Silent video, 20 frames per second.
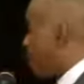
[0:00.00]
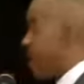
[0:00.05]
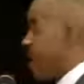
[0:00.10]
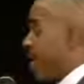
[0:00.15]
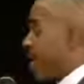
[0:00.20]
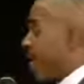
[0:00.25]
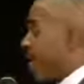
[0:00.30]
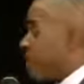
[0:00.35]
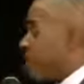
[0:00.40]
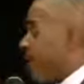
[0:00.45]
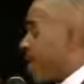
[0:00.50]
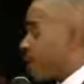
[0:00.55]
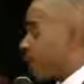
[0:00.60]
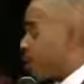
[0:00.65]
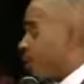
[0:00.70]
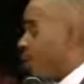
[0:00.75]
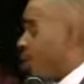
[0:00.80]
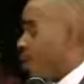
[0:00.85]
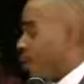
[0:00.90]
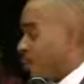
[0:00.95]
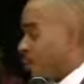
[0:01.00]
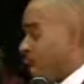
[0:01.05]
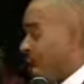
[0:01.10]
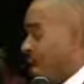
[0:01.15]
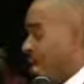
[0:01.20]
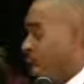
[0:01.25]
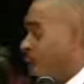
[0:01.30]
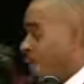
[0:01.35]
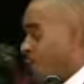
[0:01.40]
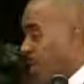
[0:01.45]
When you come at your door, you
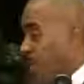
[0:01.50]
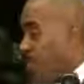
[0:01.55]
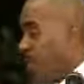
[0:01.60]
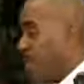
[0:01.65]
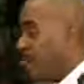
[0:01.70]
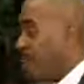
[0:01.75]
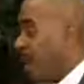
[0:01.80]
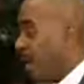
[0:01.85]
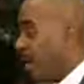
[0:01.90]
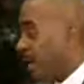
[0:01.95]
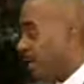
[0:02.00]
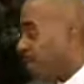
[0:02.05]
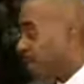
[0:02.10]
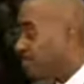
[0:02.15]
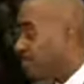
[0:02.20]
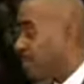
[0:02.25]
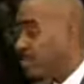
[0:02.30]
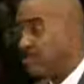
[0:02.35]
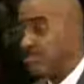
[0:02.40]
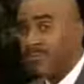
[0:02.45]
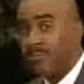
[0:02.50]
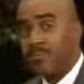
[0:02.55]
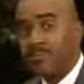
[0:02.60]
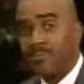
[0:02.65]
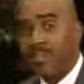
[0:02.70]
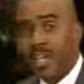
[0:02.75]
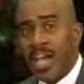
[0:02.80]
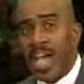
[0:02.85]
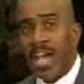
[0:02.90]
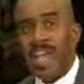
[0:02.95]
can't offer him the money. No,
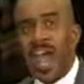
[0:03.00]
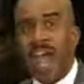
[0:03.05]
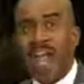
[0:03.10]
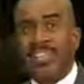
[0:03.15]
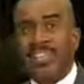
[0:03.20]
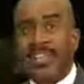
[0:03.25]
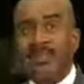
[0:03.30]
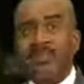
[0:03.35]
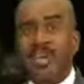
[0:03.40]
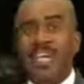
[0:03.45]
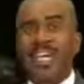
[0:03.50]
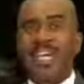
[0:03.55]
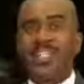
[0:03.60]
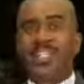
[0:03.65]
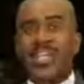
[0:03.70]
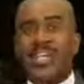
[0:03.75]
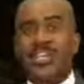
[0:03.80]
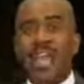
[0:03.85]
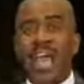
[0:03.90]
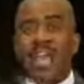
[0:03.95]
no. And ask him to get your